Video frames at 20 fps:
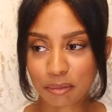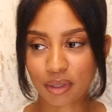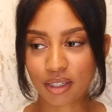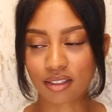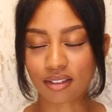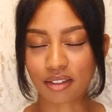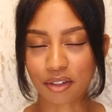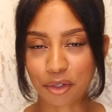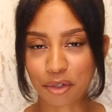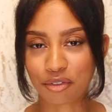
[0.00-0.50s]
But a
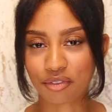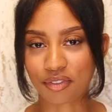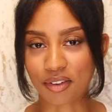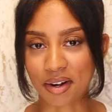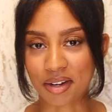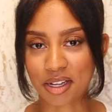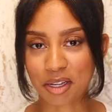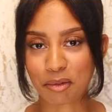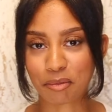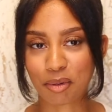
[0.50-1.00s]
little
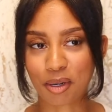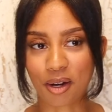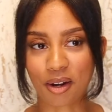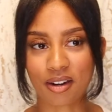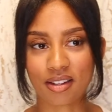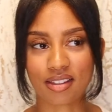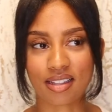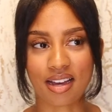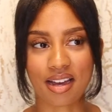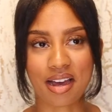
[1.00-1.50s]
funny
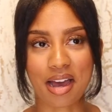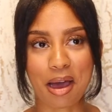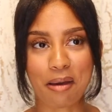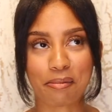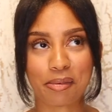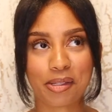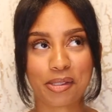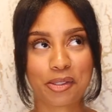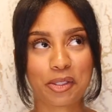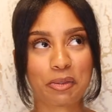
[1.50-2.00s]
part that
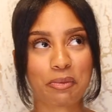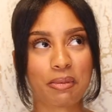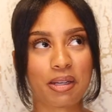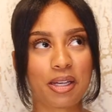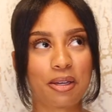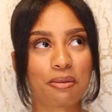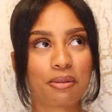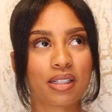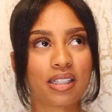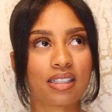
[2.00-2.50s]
happened to
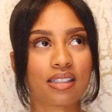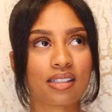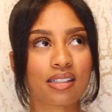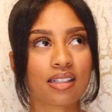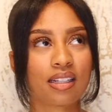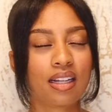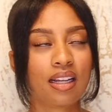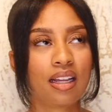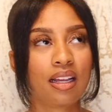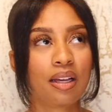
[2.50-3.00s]
me was
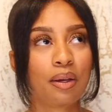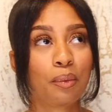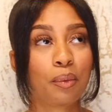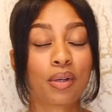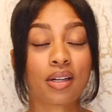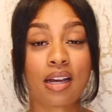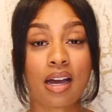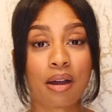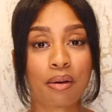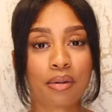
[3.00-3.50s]

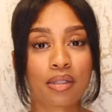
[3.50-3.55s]
when I